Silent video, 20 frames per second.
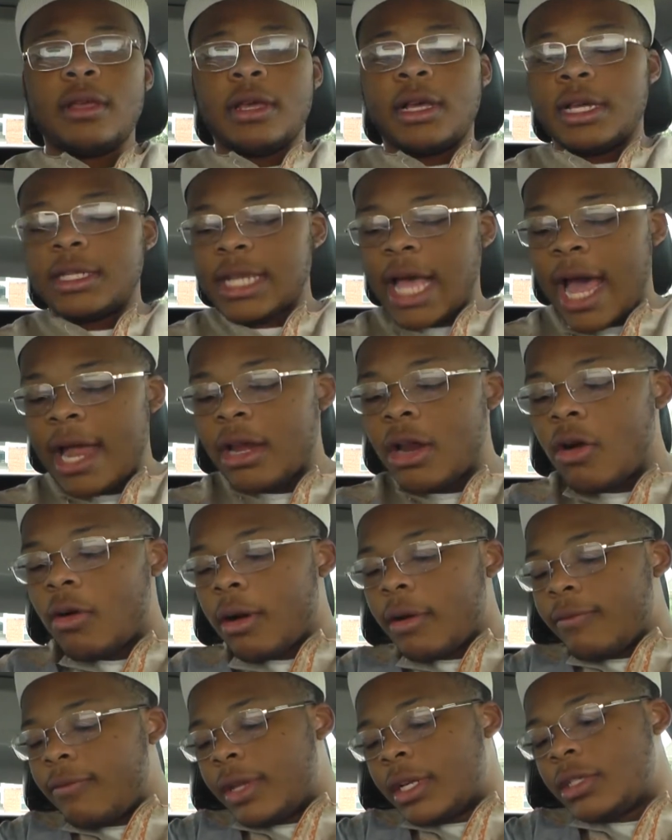Cuz I know
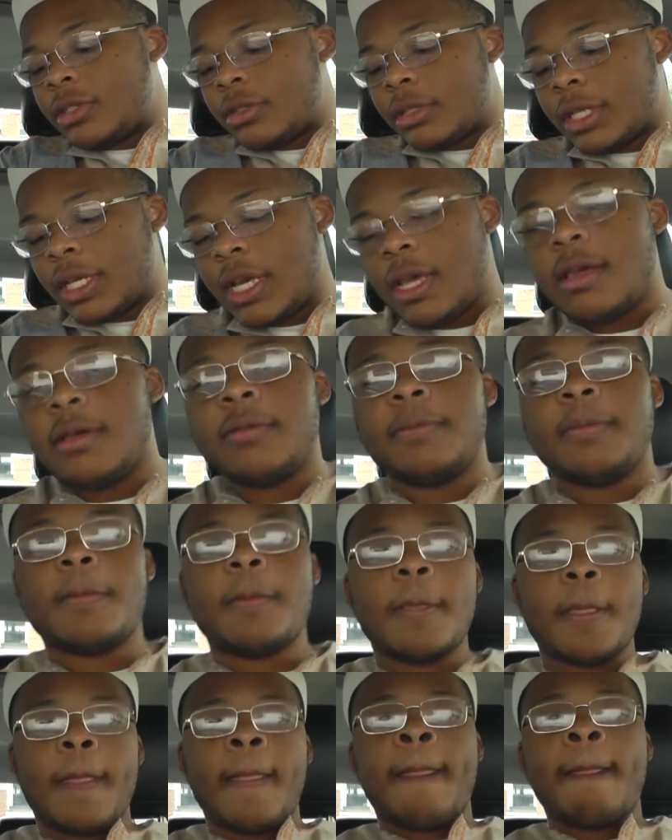eventually
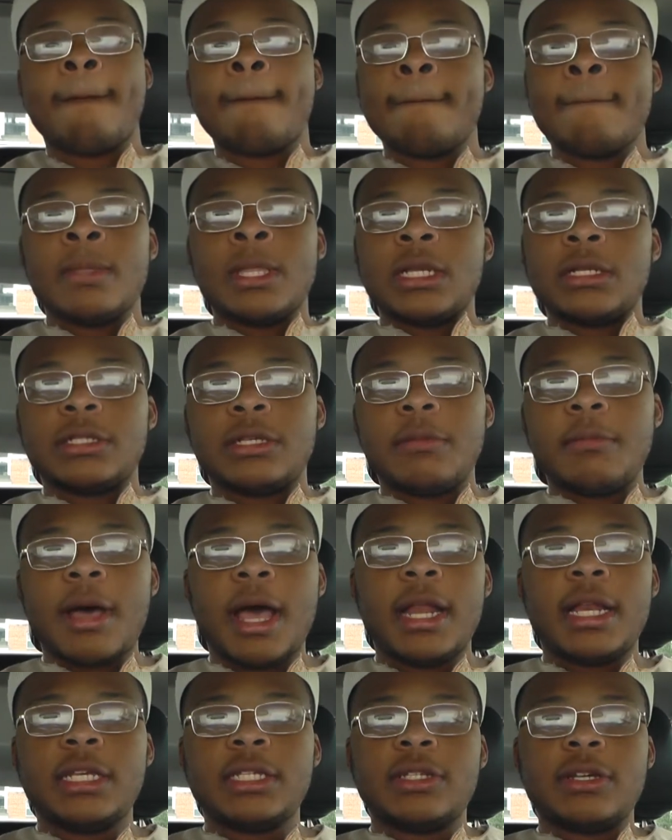
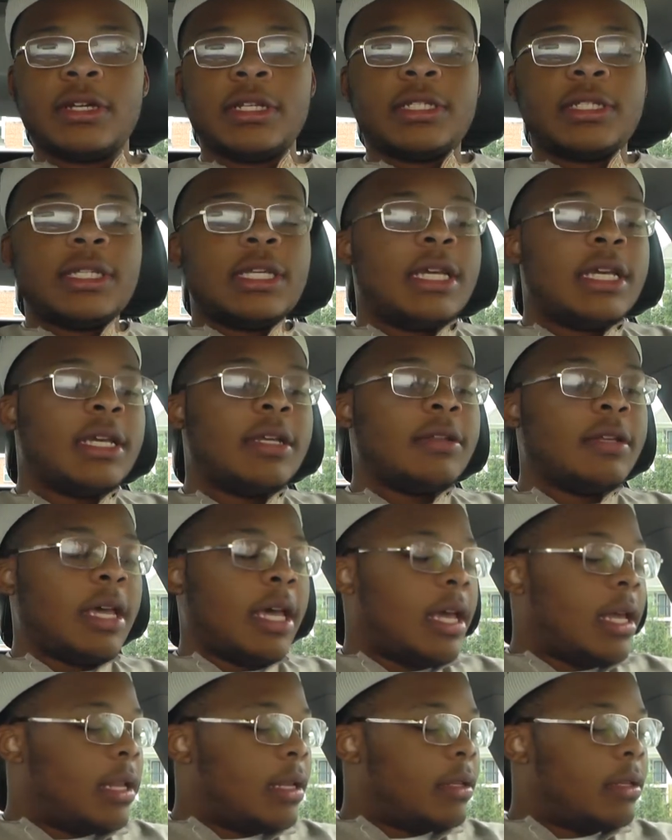somebody's gonna see it
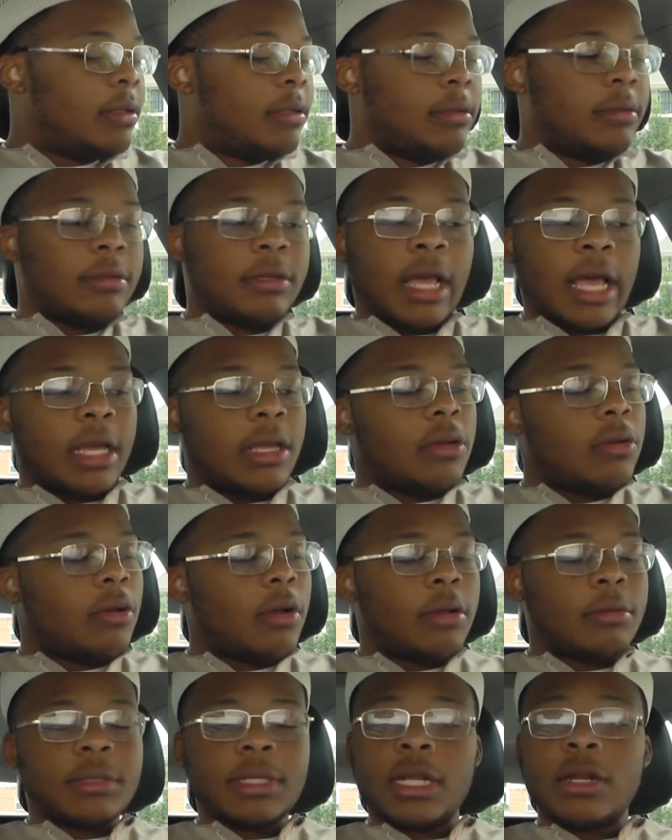and like you know
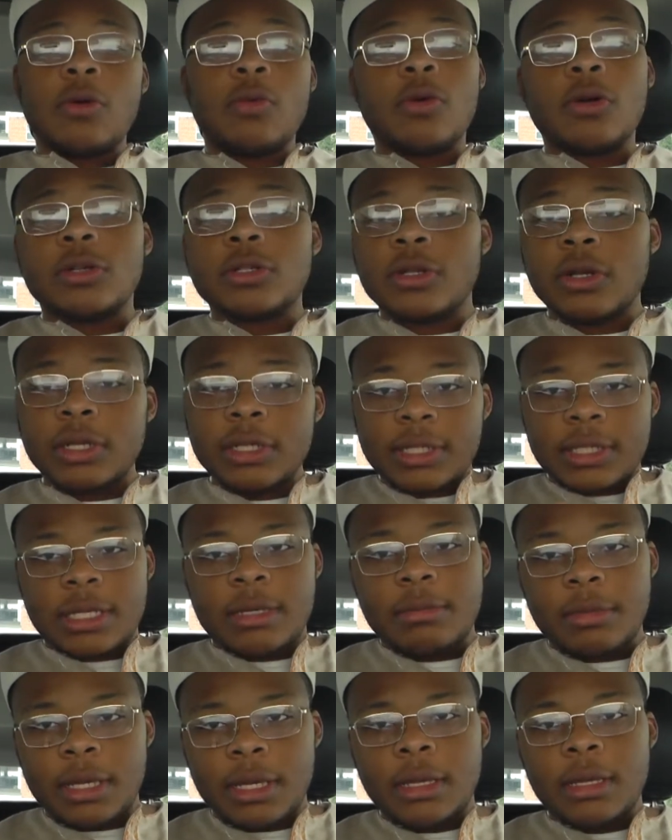what i'm saying the world's gonna see
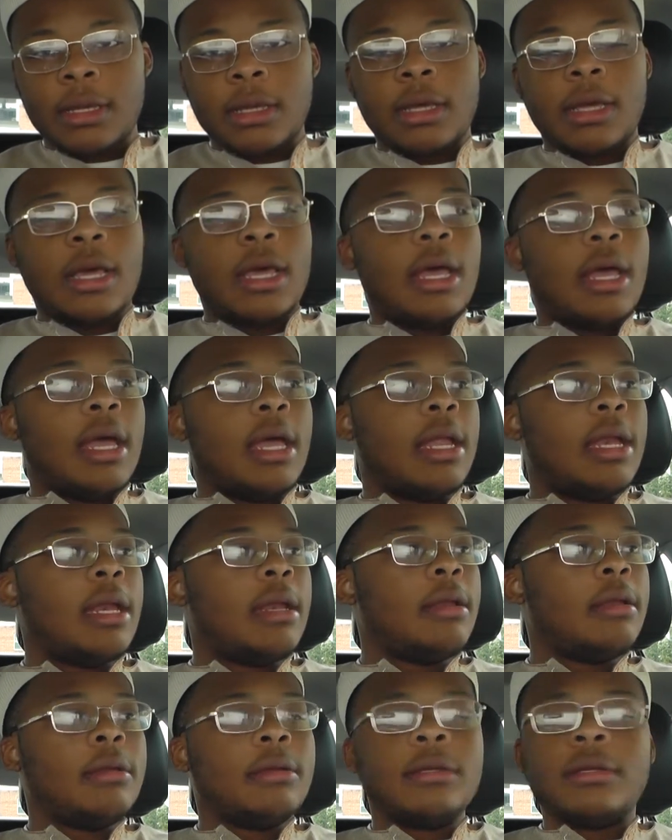me
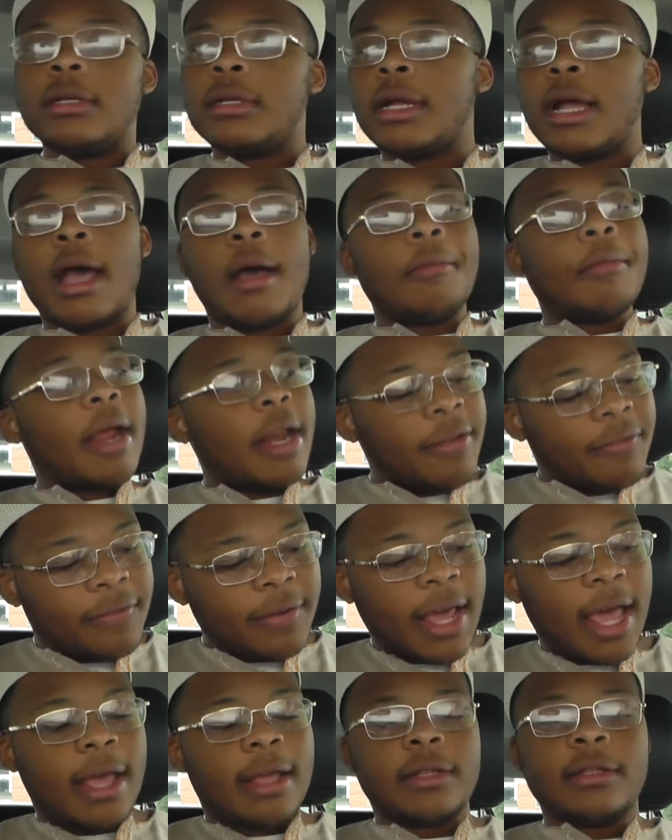and i'm ready for
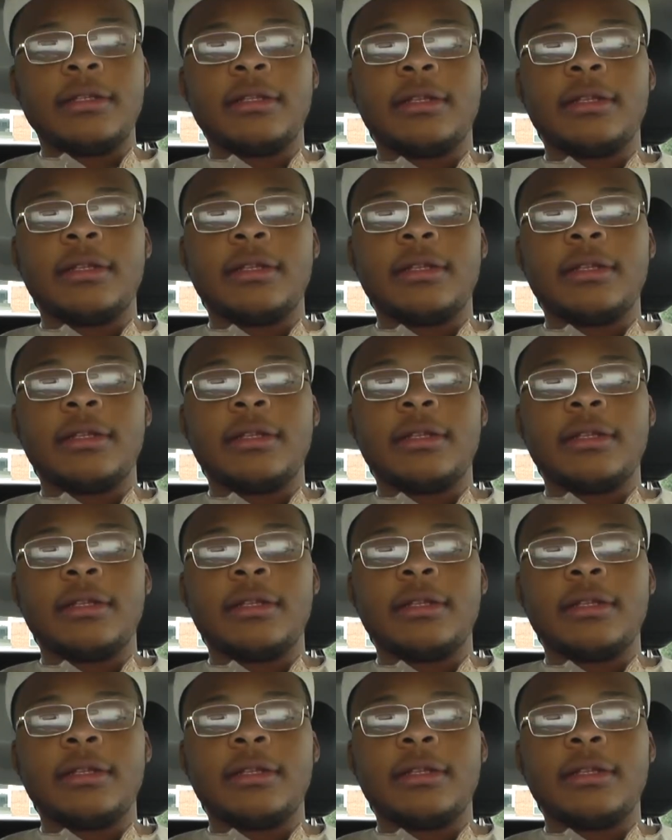that